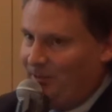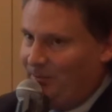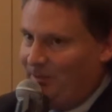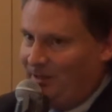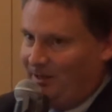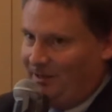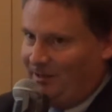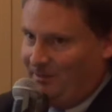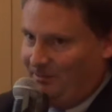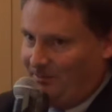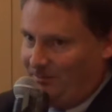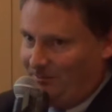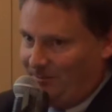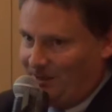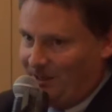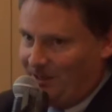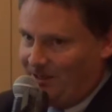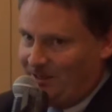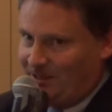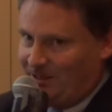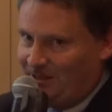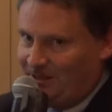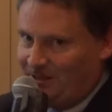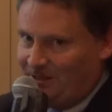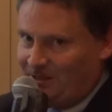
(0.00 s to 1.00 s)
about
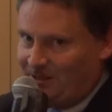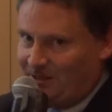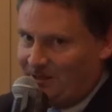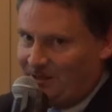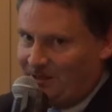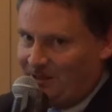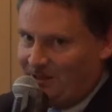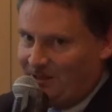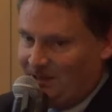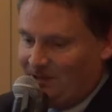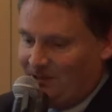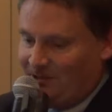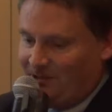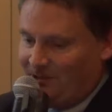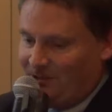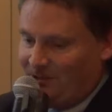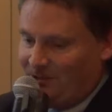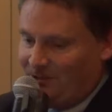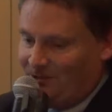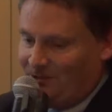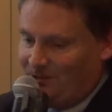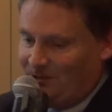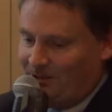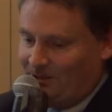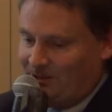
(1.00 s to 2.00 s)
money and seniorage
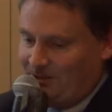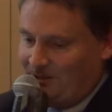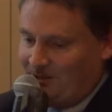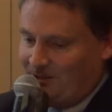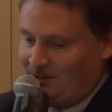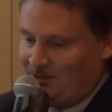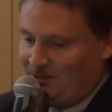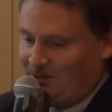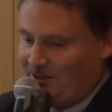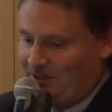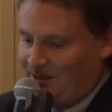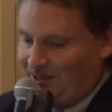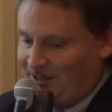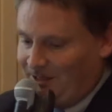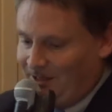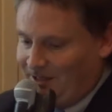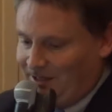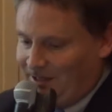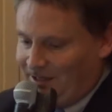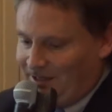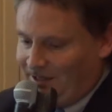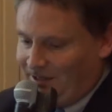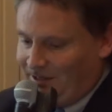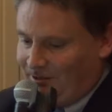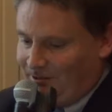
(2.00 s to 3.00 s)
and all this?
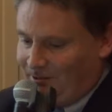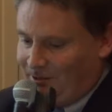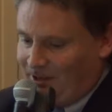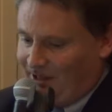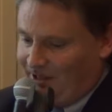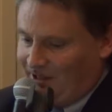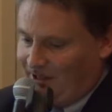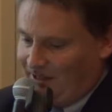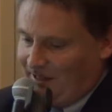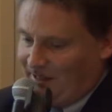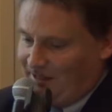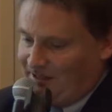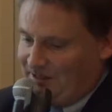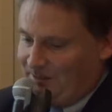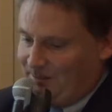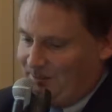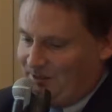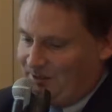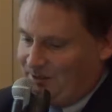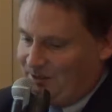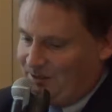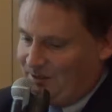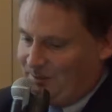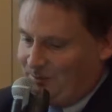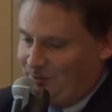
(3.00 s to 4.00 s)
Well, that's a
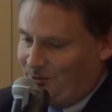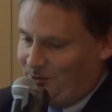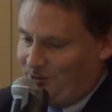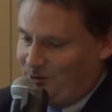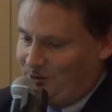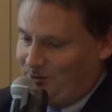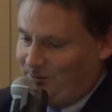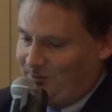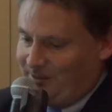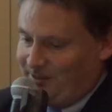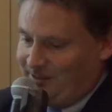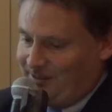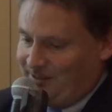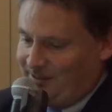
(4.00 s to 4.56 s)
bit small, but